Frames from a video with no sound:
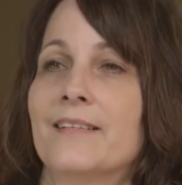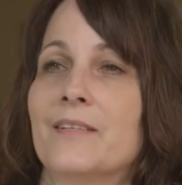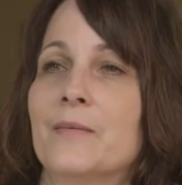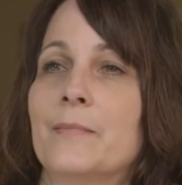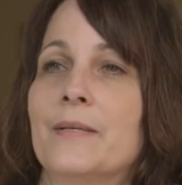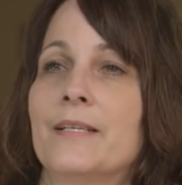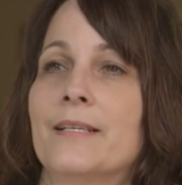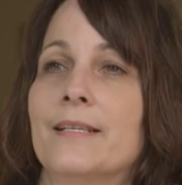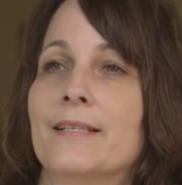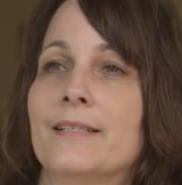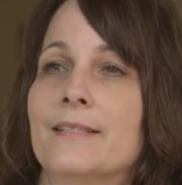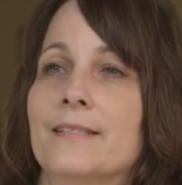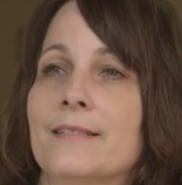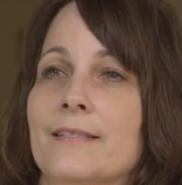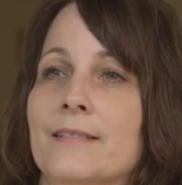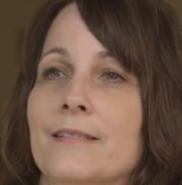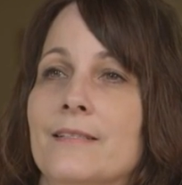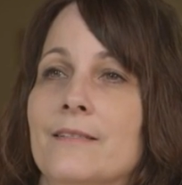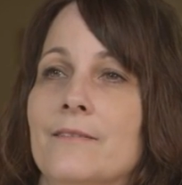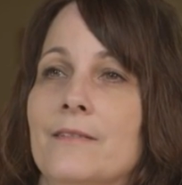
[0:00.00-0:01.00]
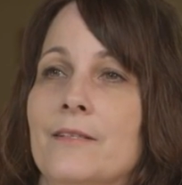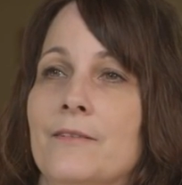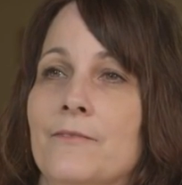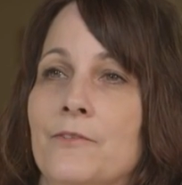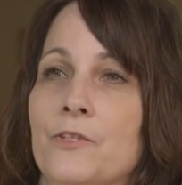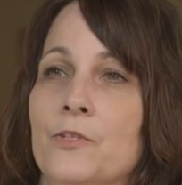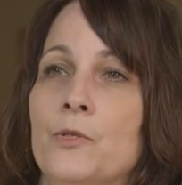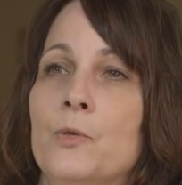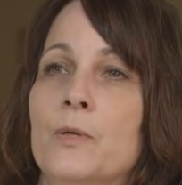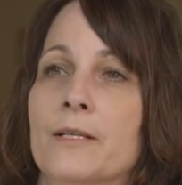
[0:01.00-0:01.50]
at him and I said,
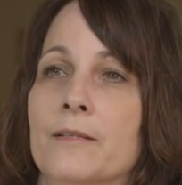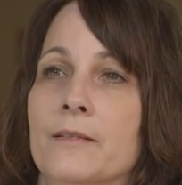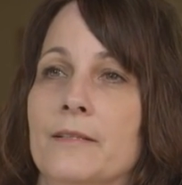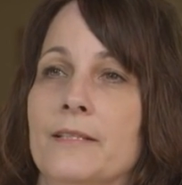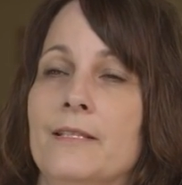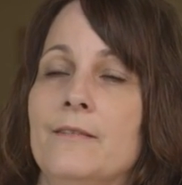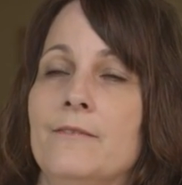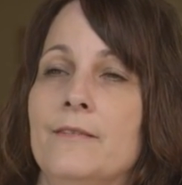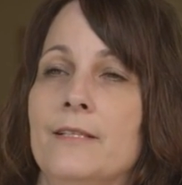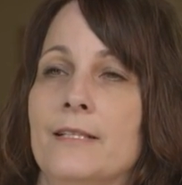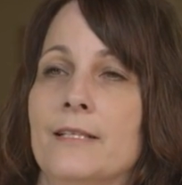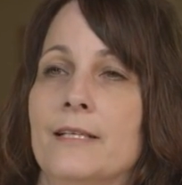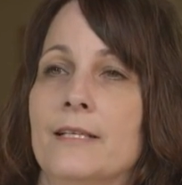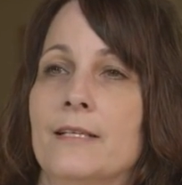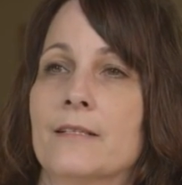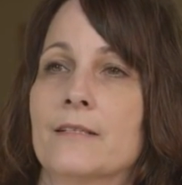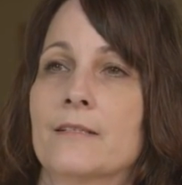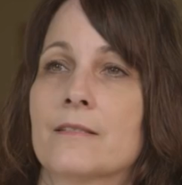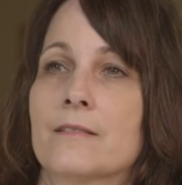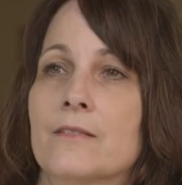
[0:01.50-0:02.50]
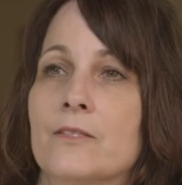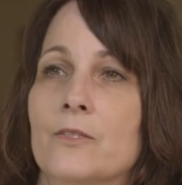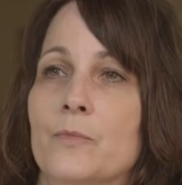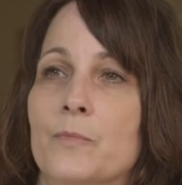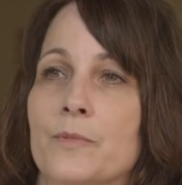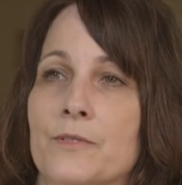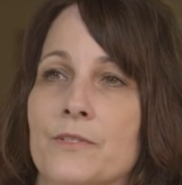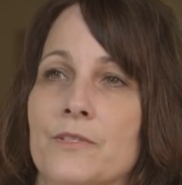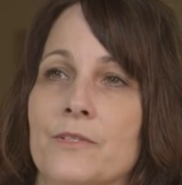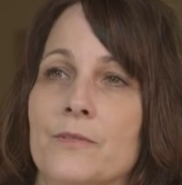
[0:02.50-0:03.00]
if you are leaving us to
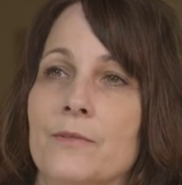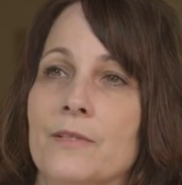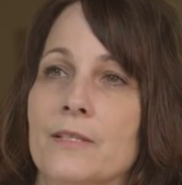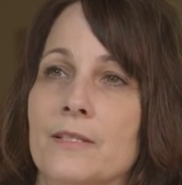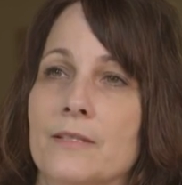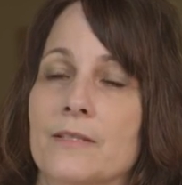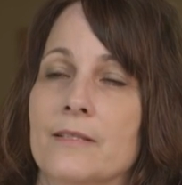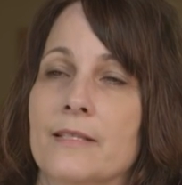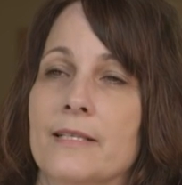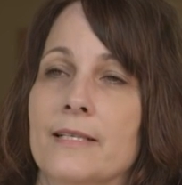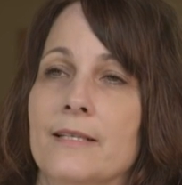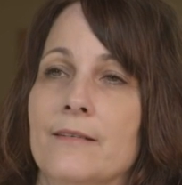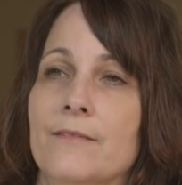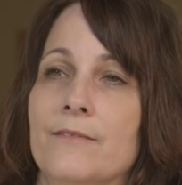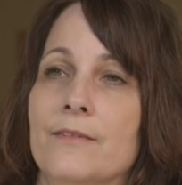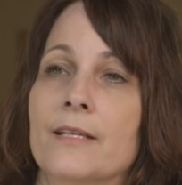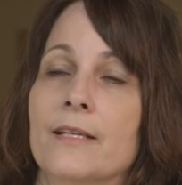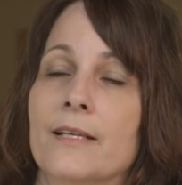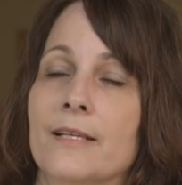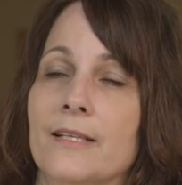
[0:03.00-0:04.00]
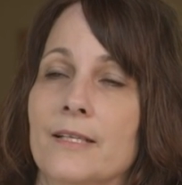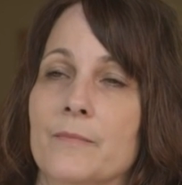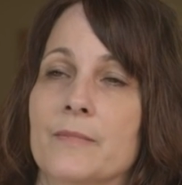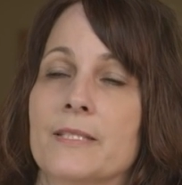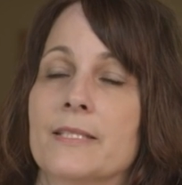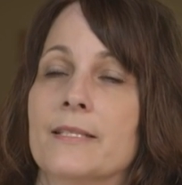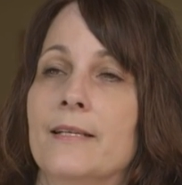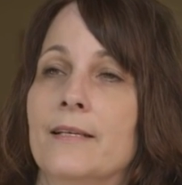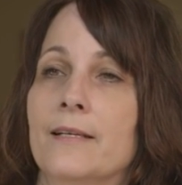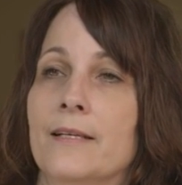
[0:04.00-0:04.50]
pursue this life, then I am
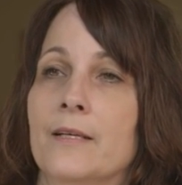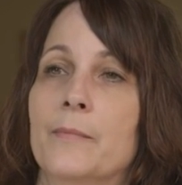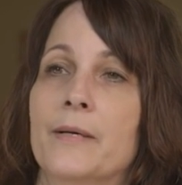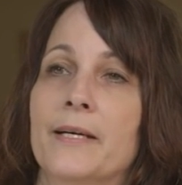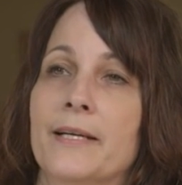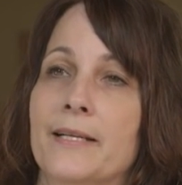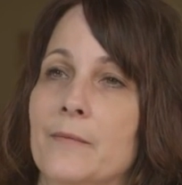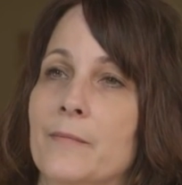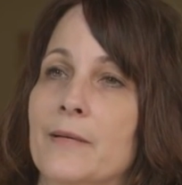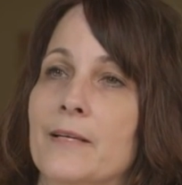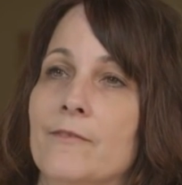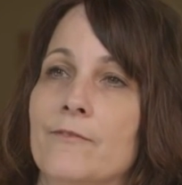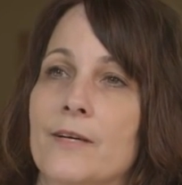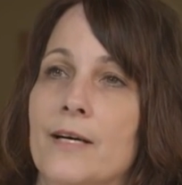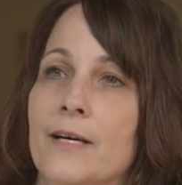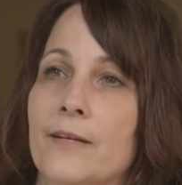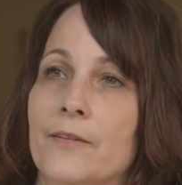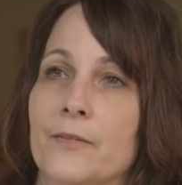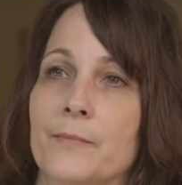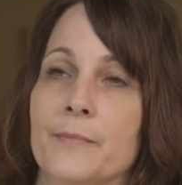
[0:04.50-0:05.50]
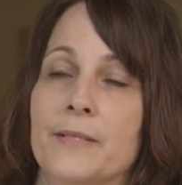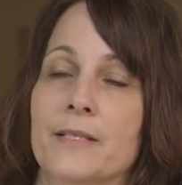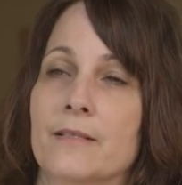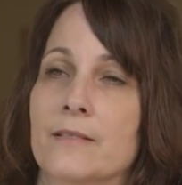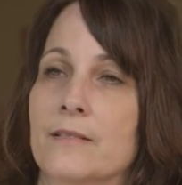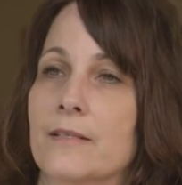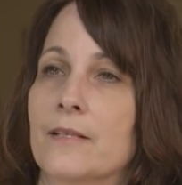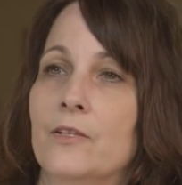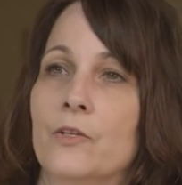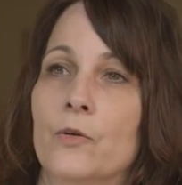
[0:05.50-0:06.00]
saying goodbye to my father
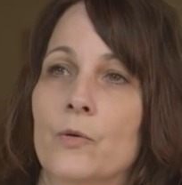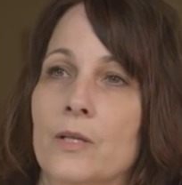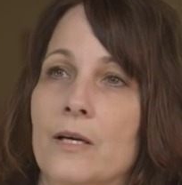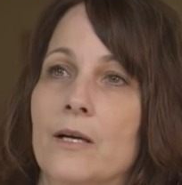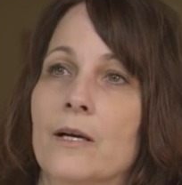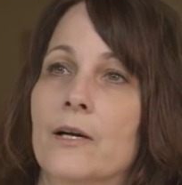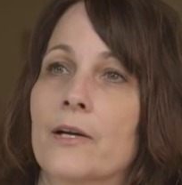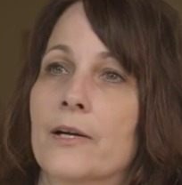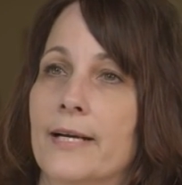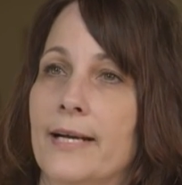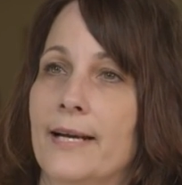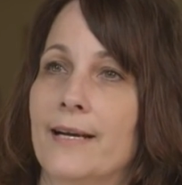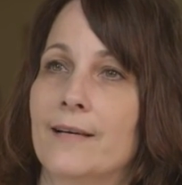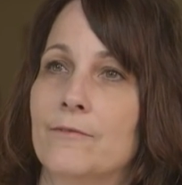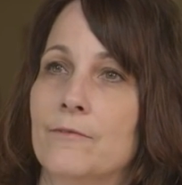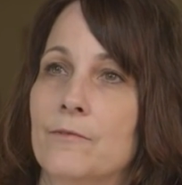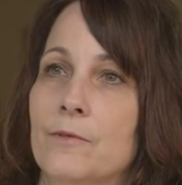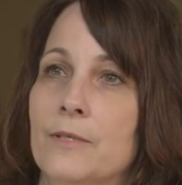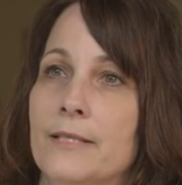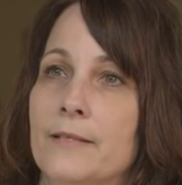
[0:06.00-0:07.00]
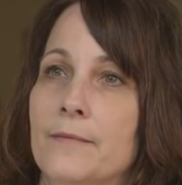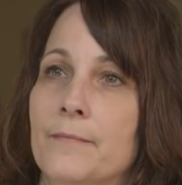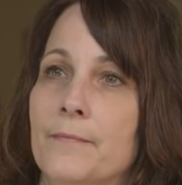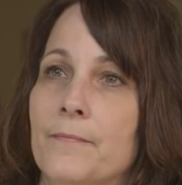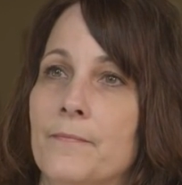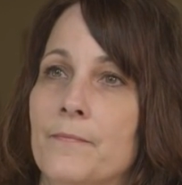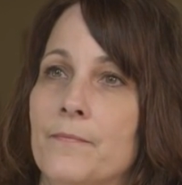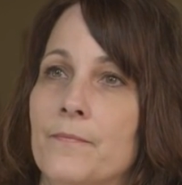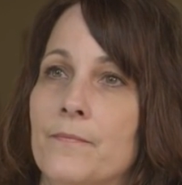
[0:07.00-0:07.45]
because I no longer have one.